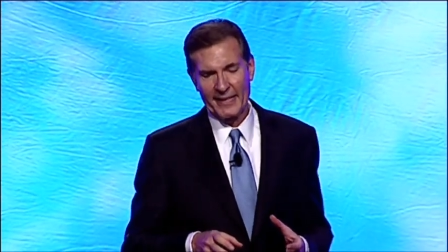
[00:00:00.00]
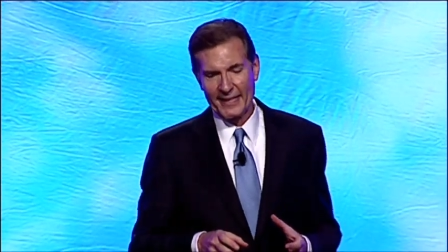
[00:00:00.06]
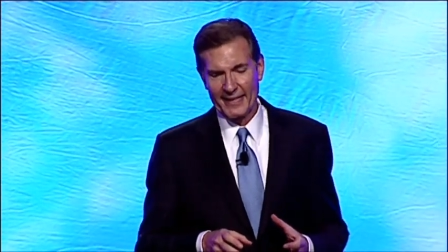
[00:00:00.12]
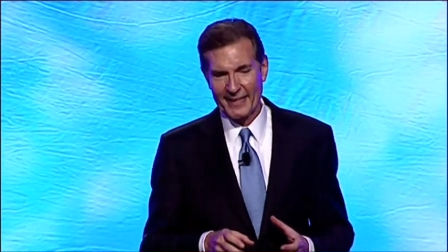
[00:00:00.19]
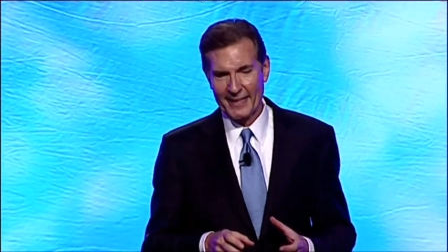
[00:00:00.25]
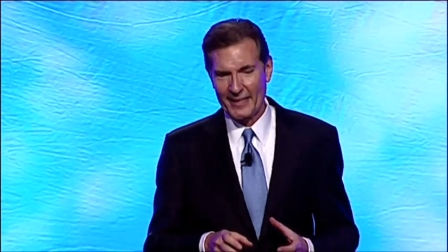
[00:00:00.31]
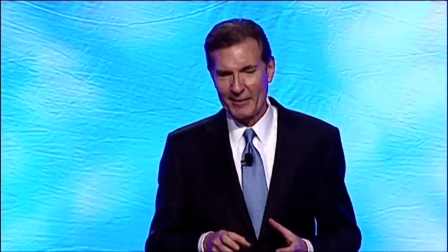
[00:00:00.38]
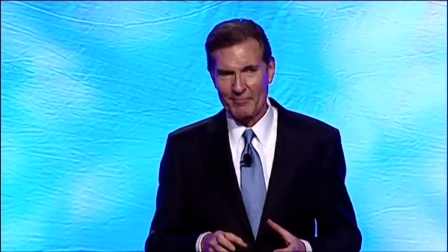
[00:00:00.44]

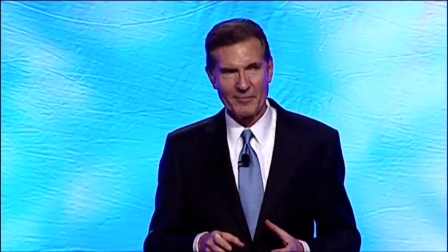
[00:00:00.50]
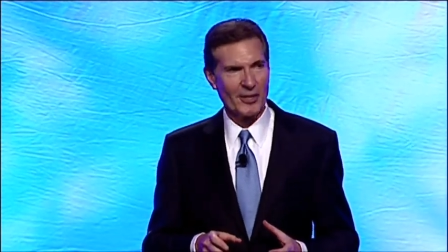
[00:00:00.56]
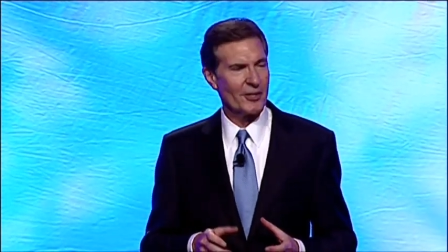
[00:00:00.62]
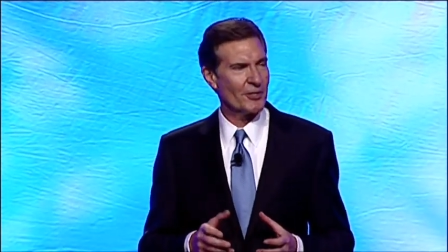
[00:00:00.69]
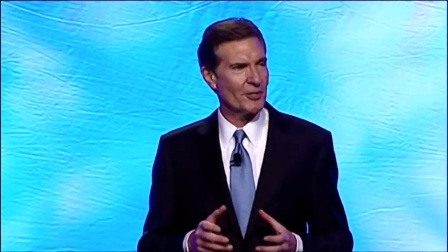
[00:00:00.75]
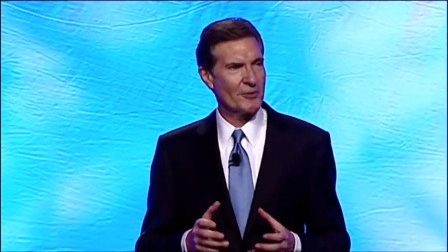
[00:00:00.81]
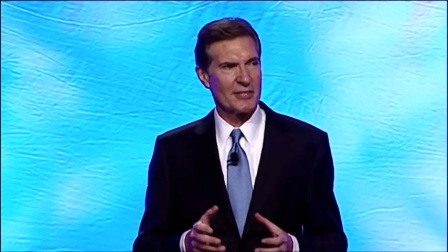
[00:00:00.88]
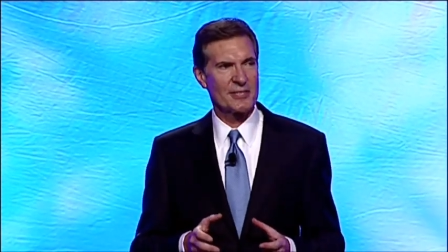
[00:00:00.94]

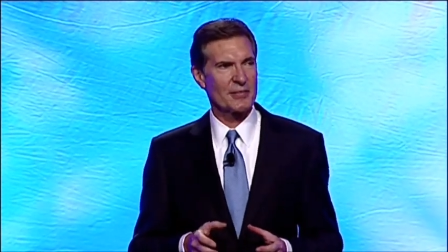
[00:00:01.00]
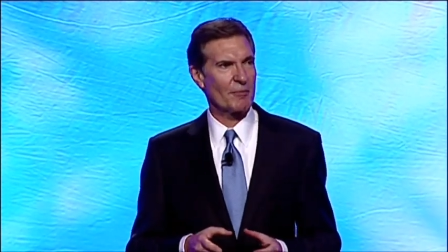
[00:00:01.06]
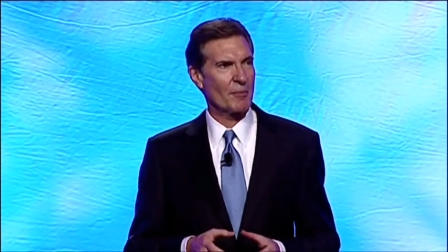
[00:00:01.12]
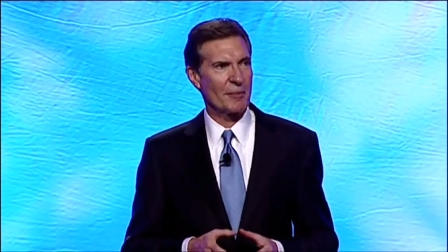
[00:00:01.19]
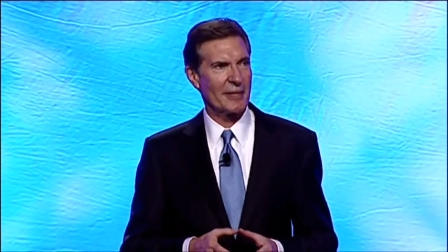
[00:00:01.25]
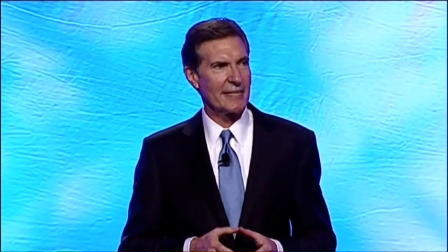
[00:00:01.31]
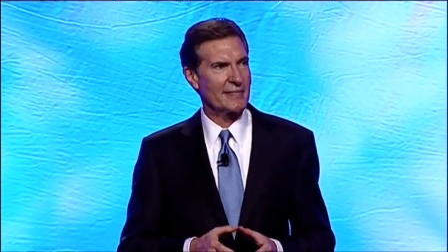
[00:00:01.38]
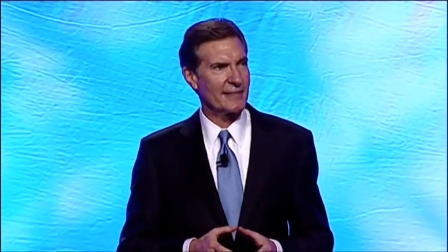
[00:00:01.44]
are doing some
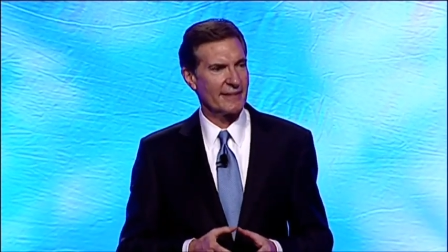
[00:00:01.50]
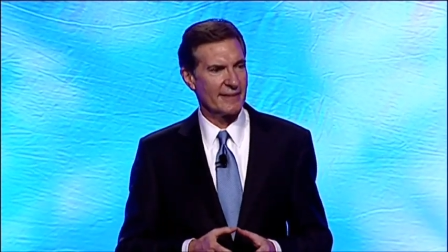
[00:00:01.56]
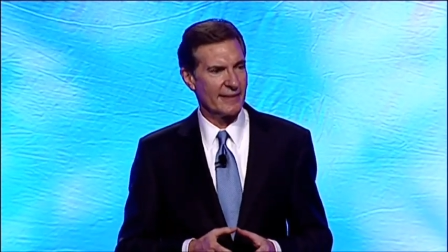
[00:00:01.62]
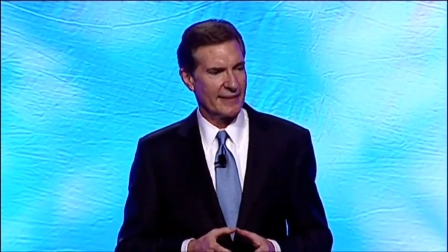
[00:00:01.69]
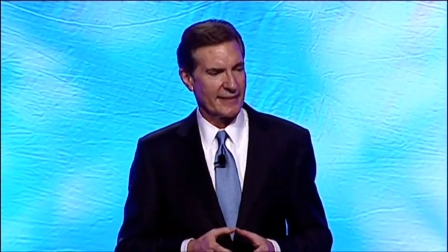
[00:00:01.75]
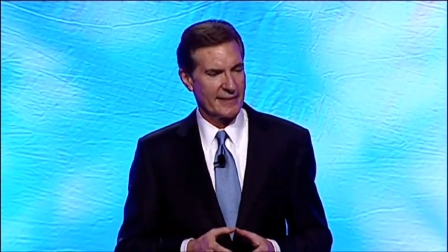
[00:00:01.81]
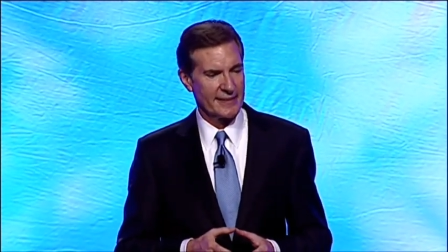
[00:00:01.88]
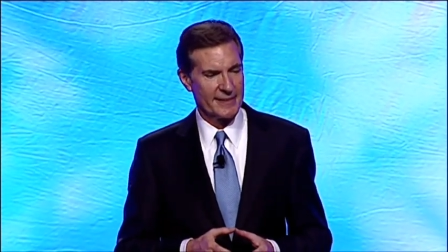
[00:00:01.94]
amazing
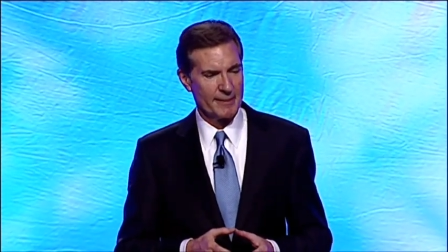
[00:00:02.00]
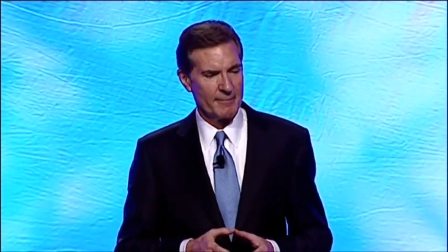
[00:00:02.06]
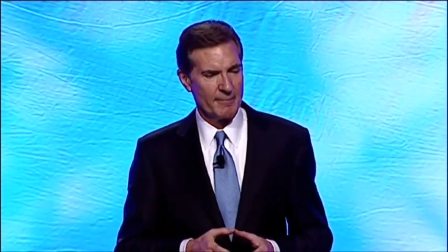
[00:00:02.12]
things.